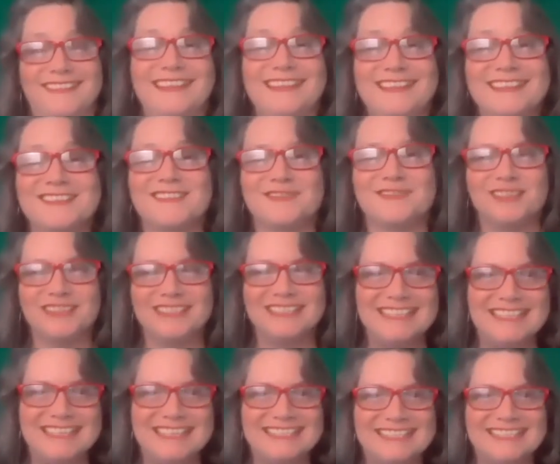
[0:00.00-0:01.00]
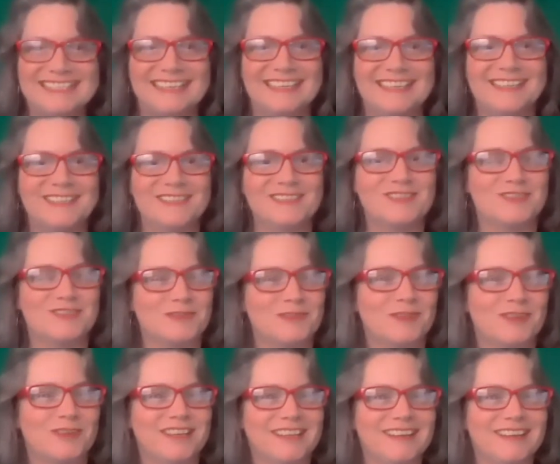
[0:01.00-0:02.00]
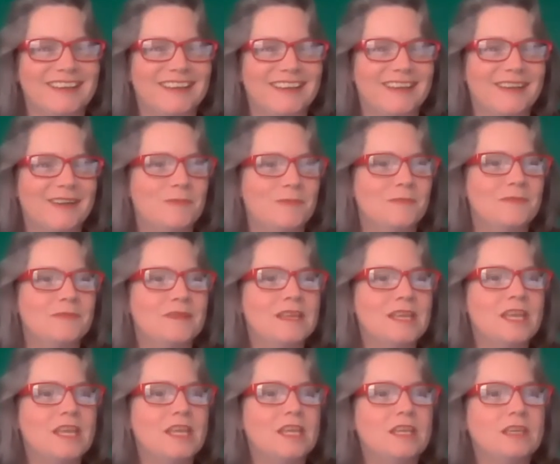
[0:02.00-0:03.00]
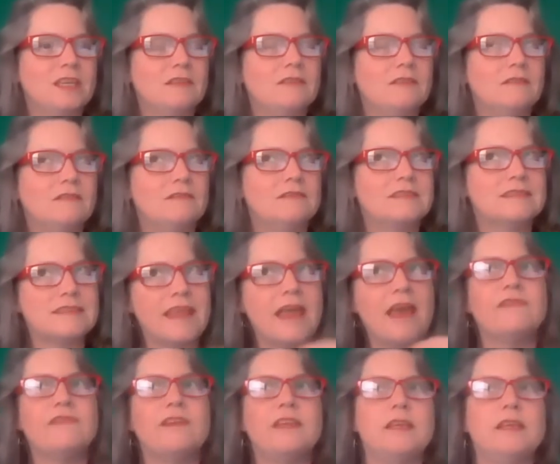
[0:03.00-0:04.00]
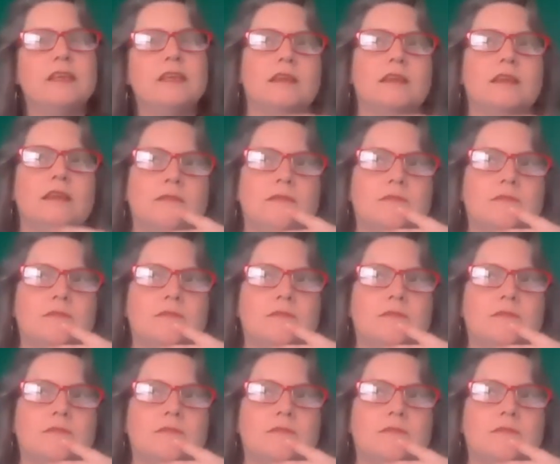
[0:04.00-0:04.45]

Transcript: is a really neat story. Savvy,